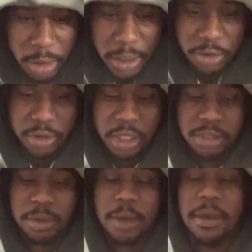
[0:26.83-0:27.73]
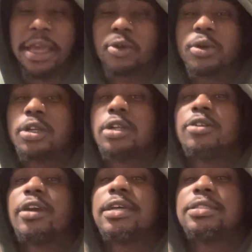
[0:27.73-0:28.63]
back with reaction, man, back with another
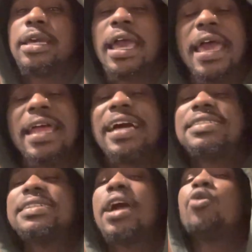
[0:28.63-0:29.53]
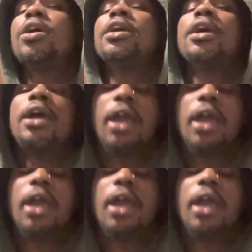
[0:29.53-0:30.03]
reaction. And I said, we